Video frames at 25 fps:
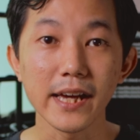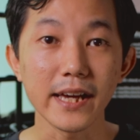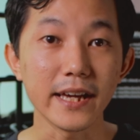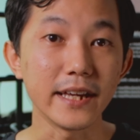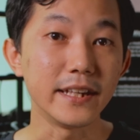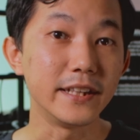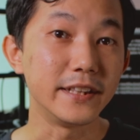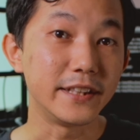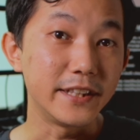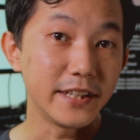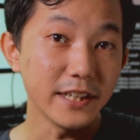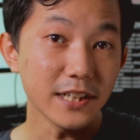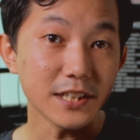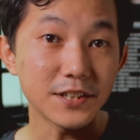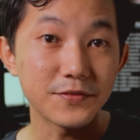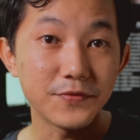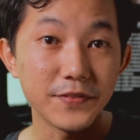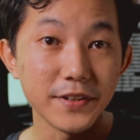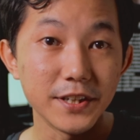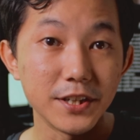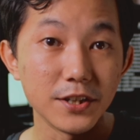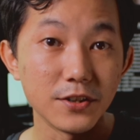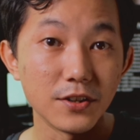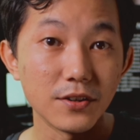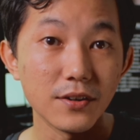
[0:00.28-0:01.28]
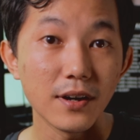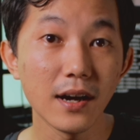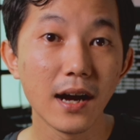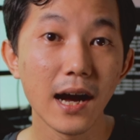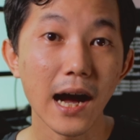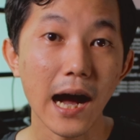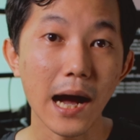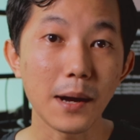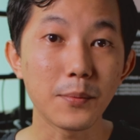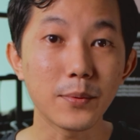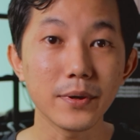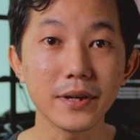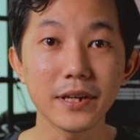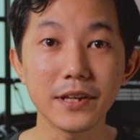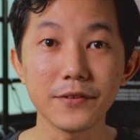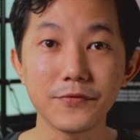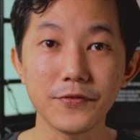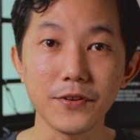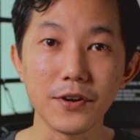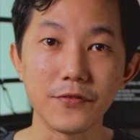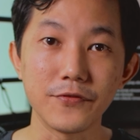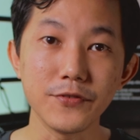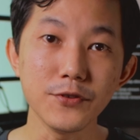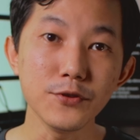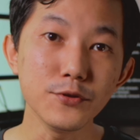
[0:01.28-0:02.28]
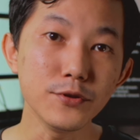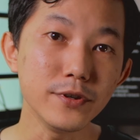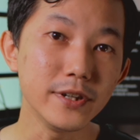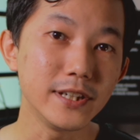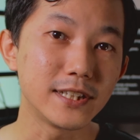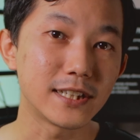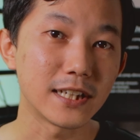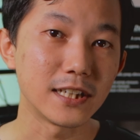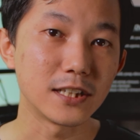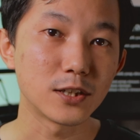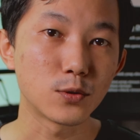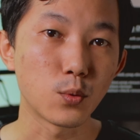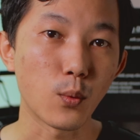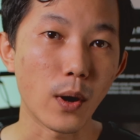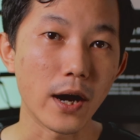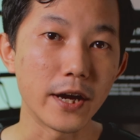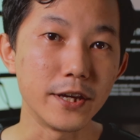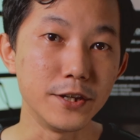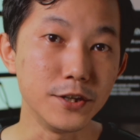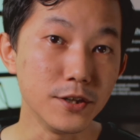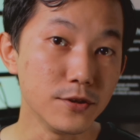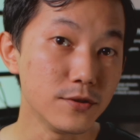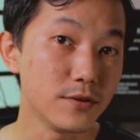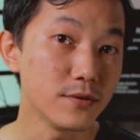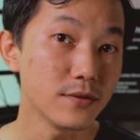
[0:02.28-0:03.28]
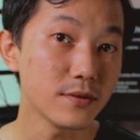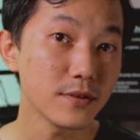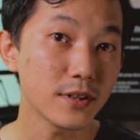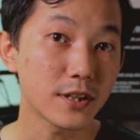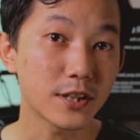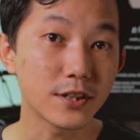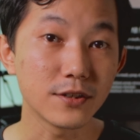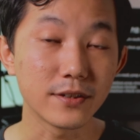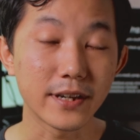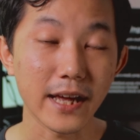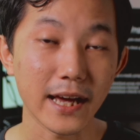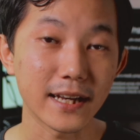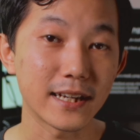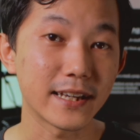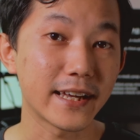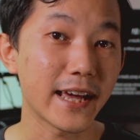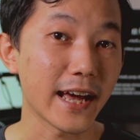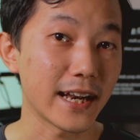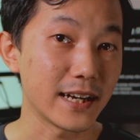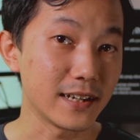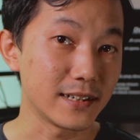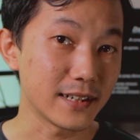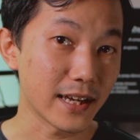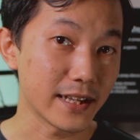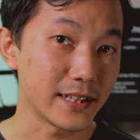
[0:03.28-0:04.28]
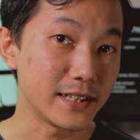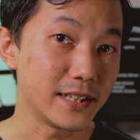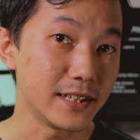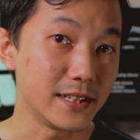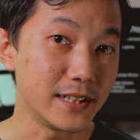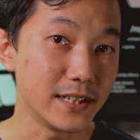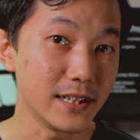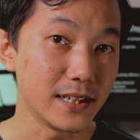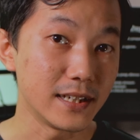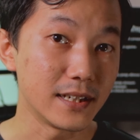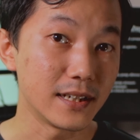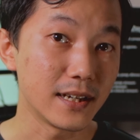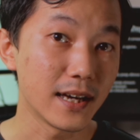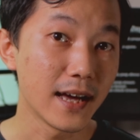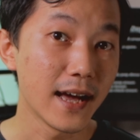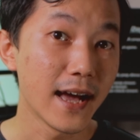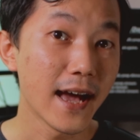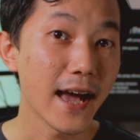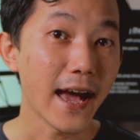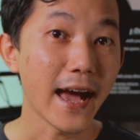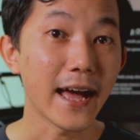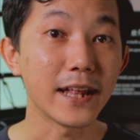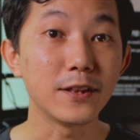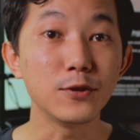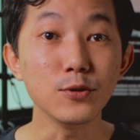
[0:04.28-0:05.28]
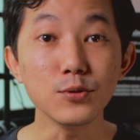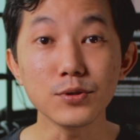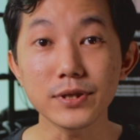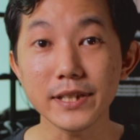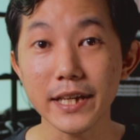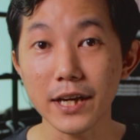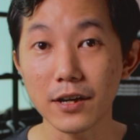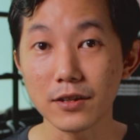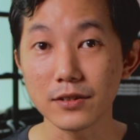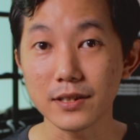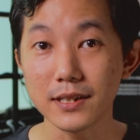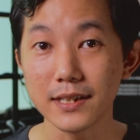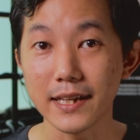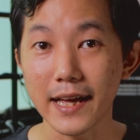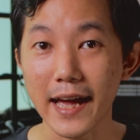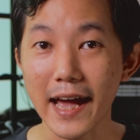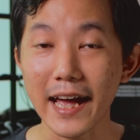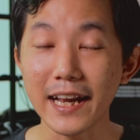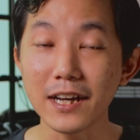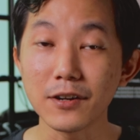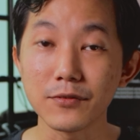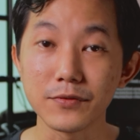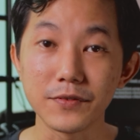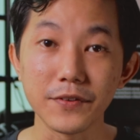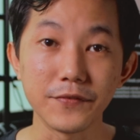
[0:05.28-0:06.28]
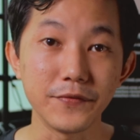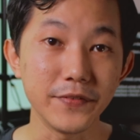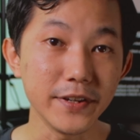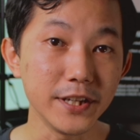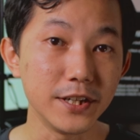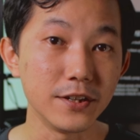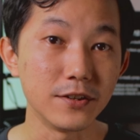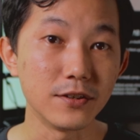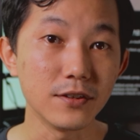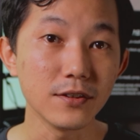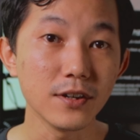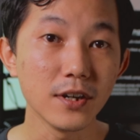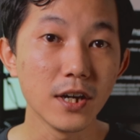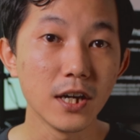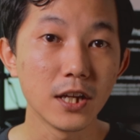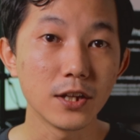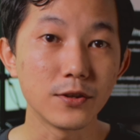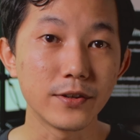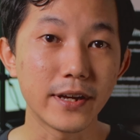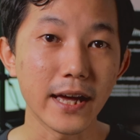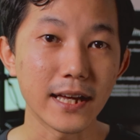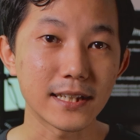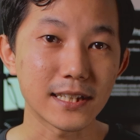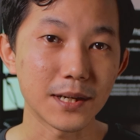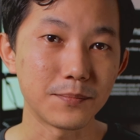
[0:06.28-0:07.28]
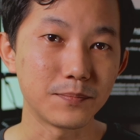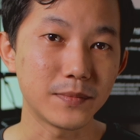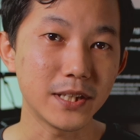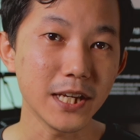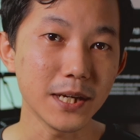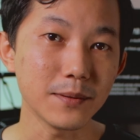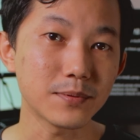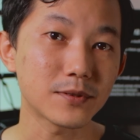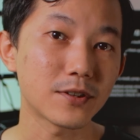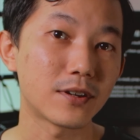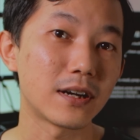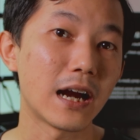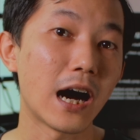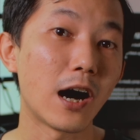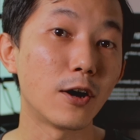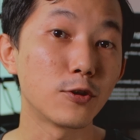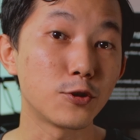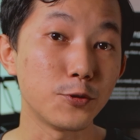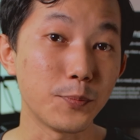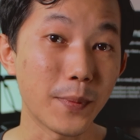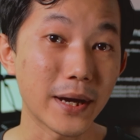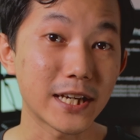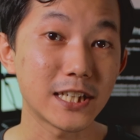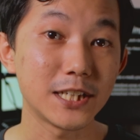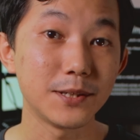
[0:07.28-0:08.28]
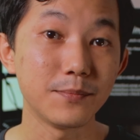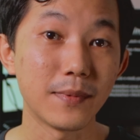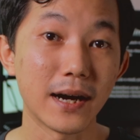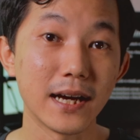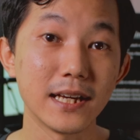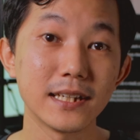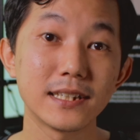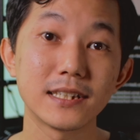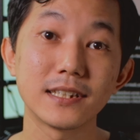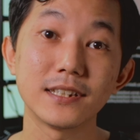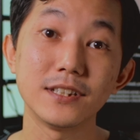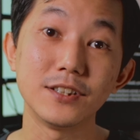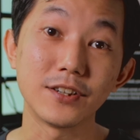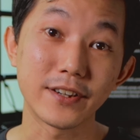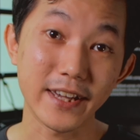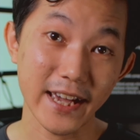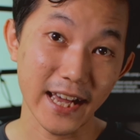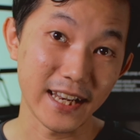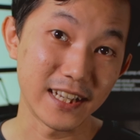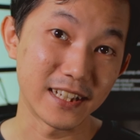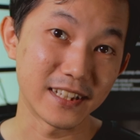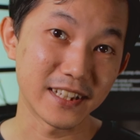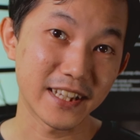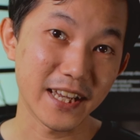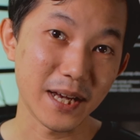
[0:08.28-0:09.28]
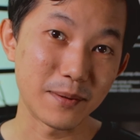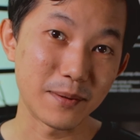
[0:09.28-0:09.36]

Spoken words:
In this video, I'm going to give you a few reasons why you should get the Canon 90D, and do stay on to the end of the video to get some tips on how to maximize your Canon